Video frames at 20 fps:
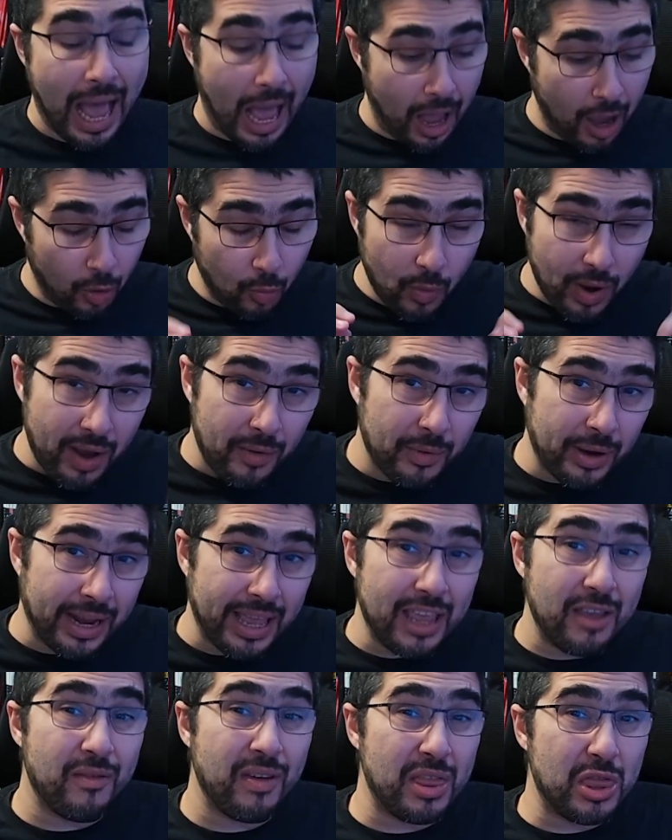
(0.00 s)
However,
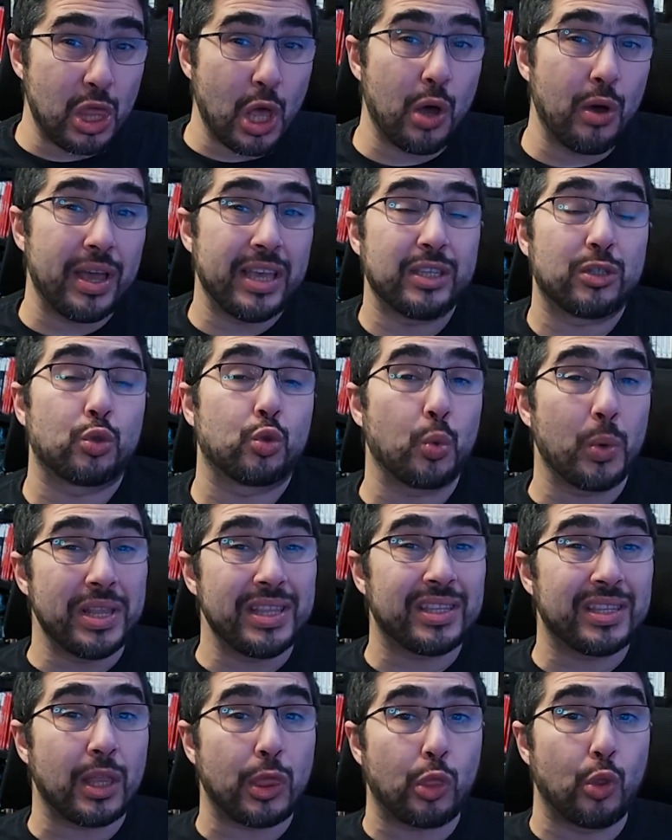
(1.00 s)
even though it's
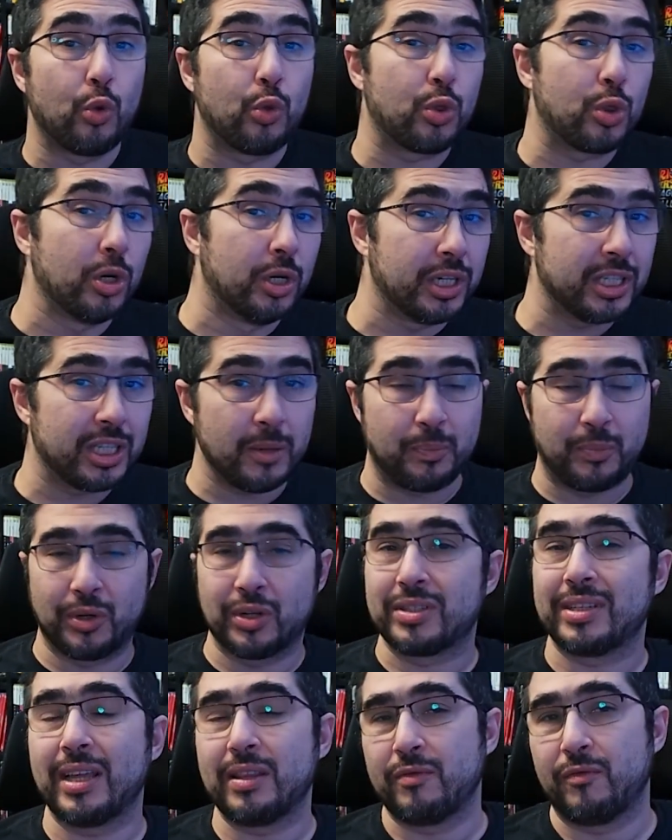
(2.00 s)
20 to
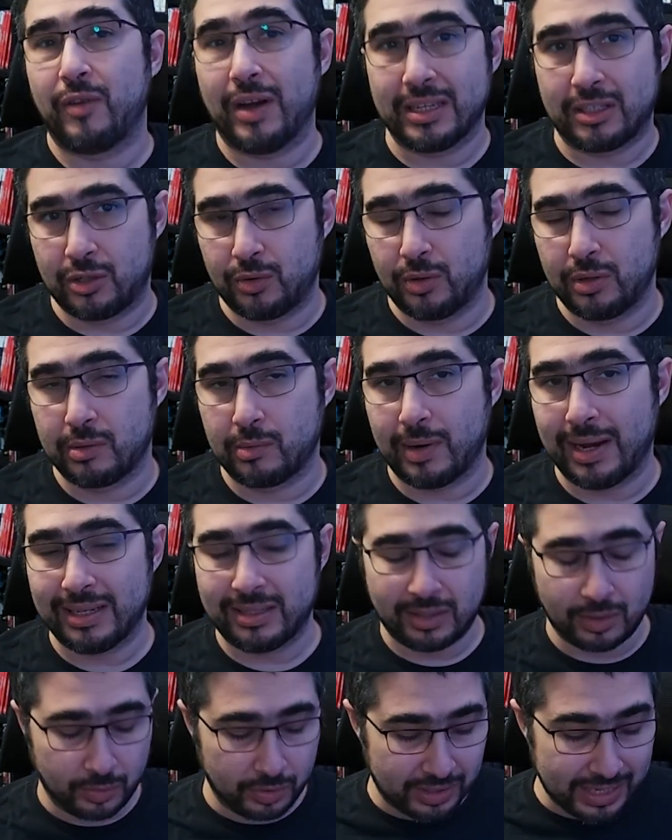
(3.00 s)
30% faster in
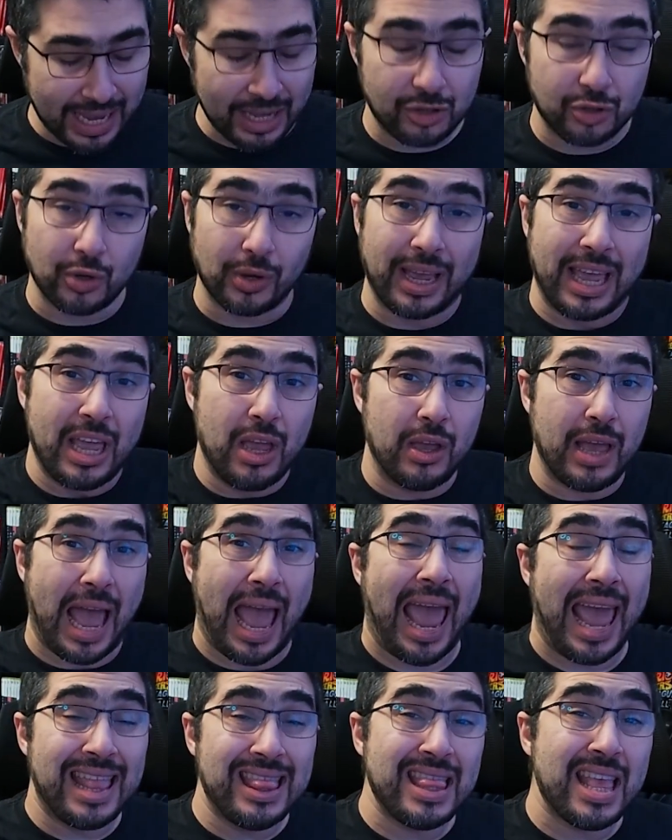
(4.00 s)
rasterization, it
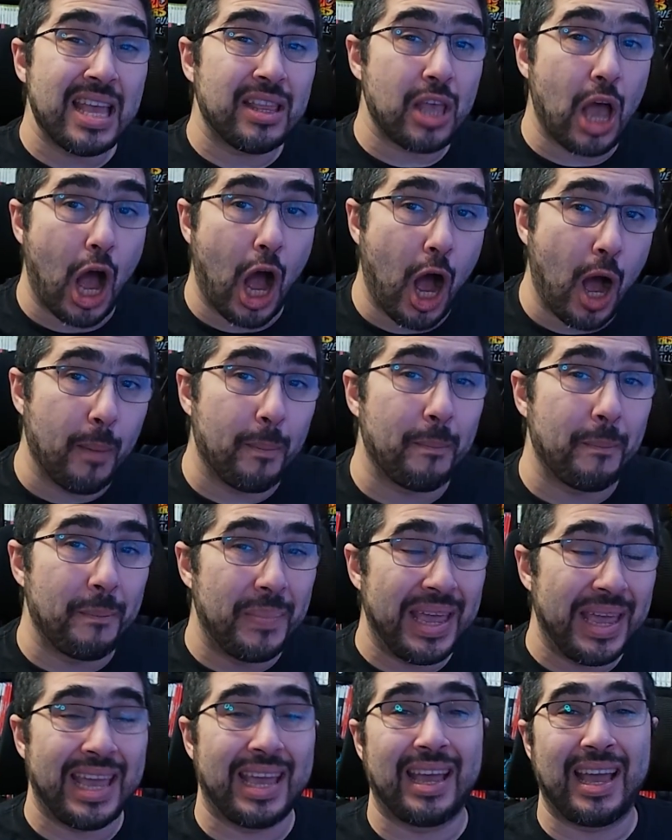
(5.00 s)
ended up
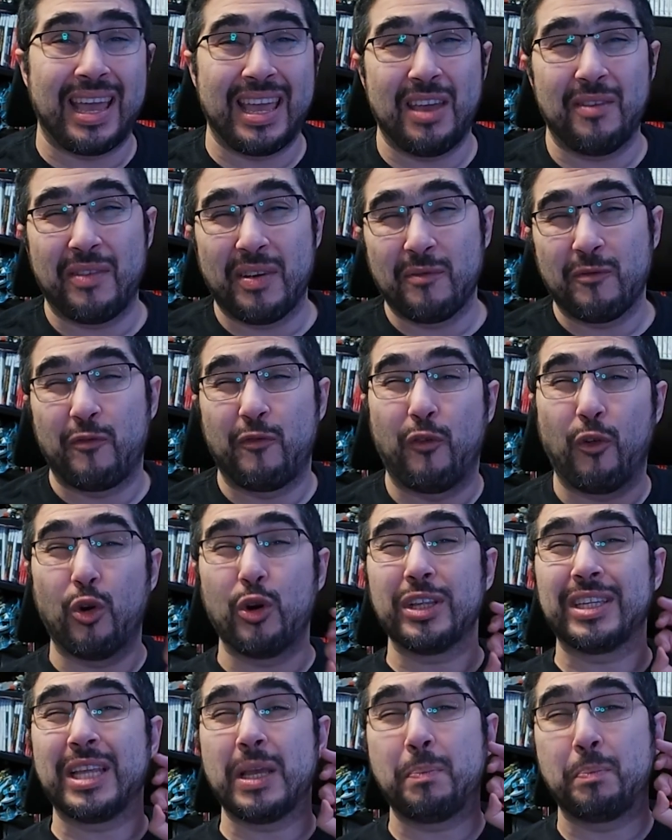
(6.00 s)
being even
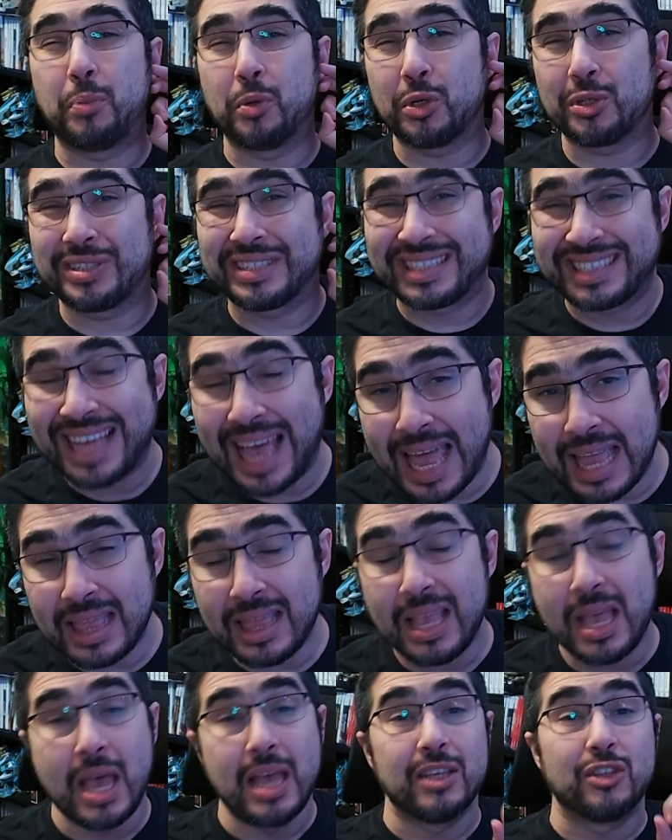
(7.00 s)

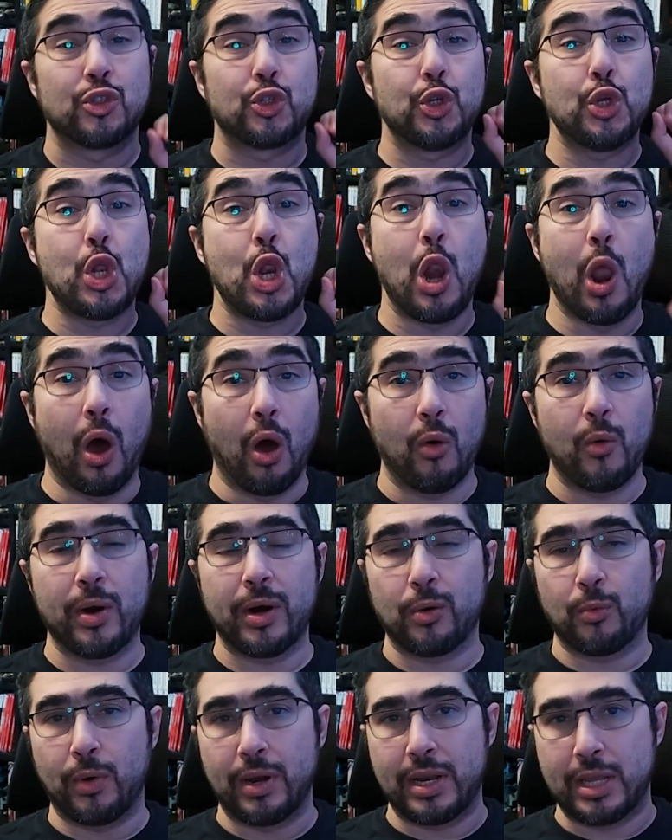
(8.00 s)
40%
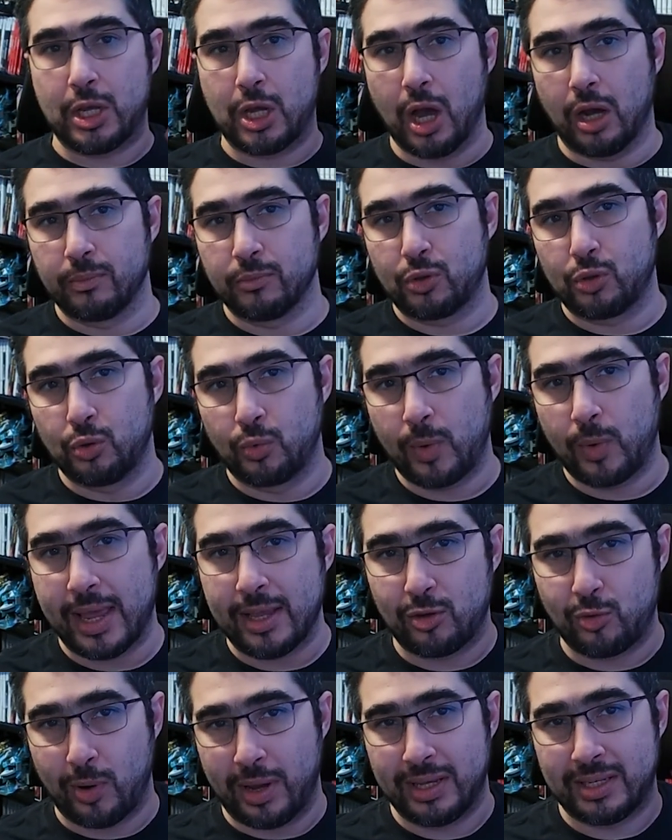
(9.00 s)
slower when it comes to
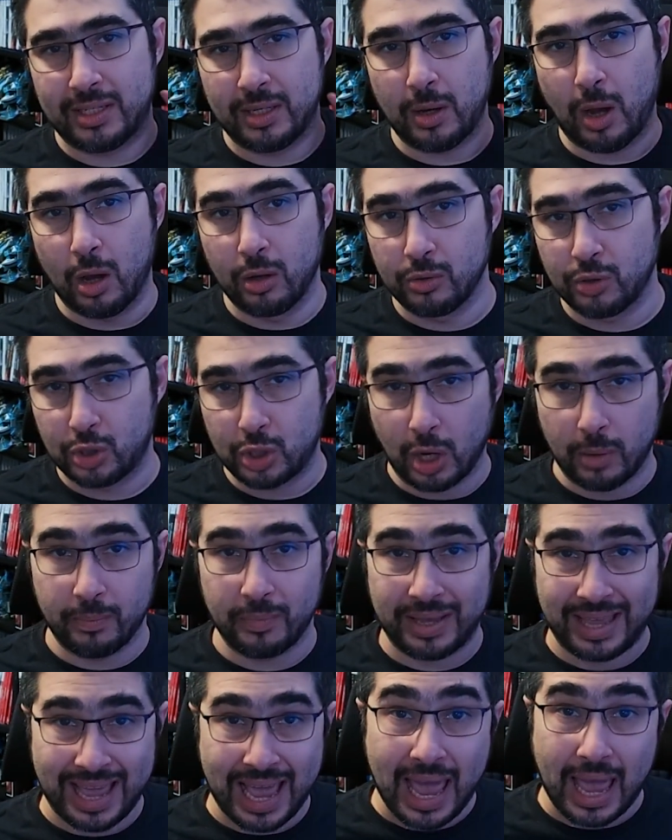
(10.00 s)
ray tracing on
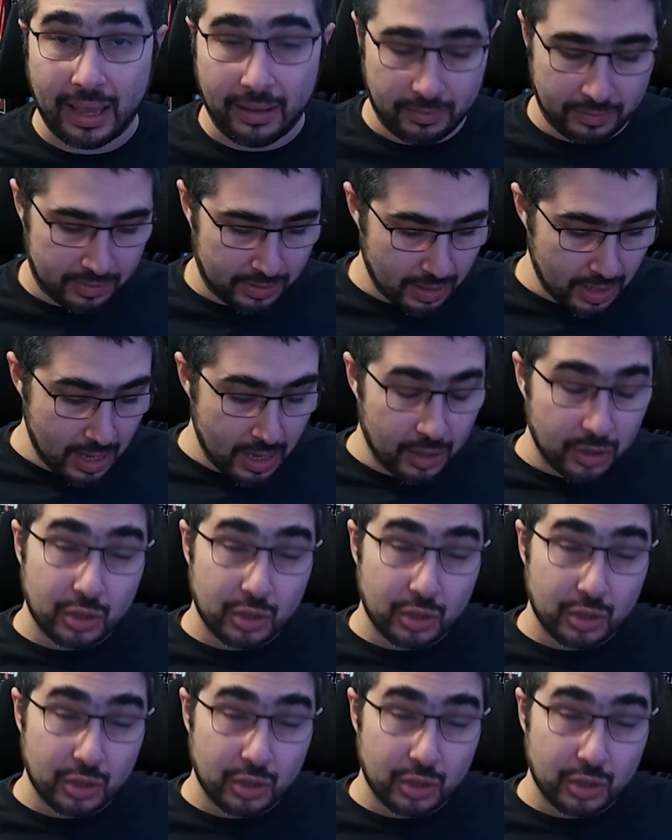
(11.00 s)
some games.